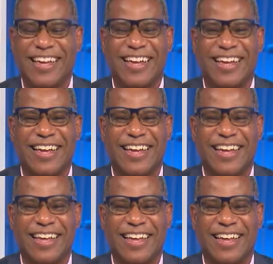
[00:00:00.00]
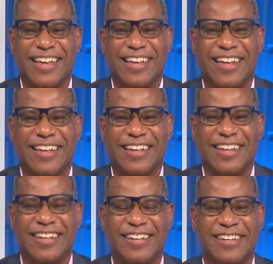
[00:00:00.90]

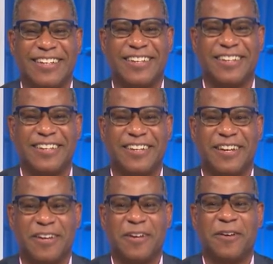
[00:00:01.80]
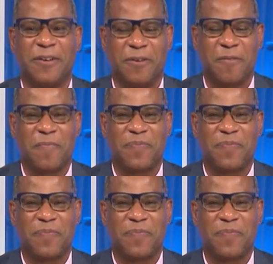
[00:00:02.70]
No words are spoken by the person on screen.